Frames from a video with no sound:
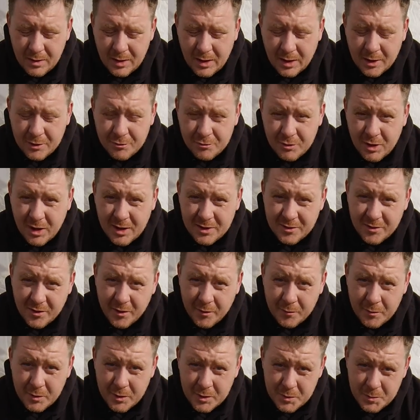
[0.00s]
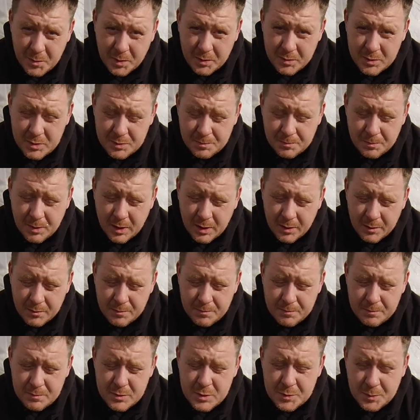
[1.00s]
I'd rather it with a
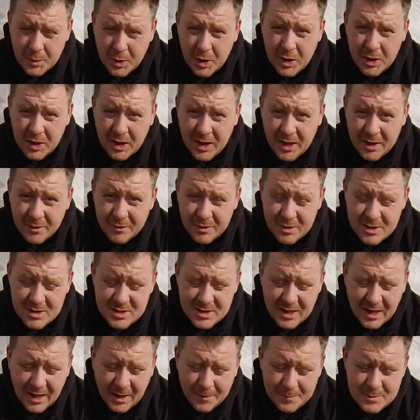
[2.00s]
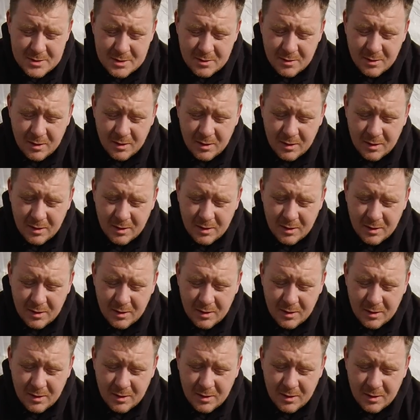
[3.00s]
spur gear it snapped